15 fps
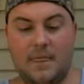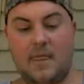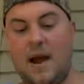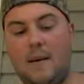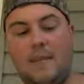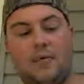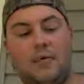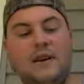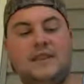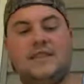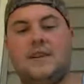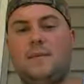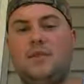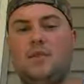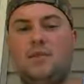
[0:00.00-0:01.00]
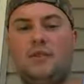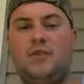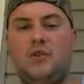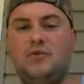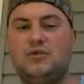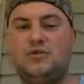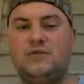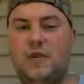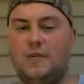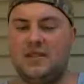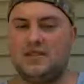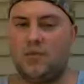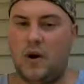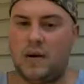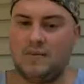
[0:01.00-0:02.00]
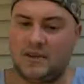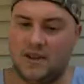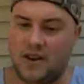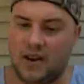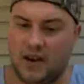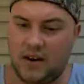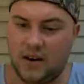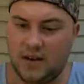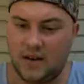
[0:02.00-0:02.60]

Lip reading: I'm gonna read some of the reviews from this website,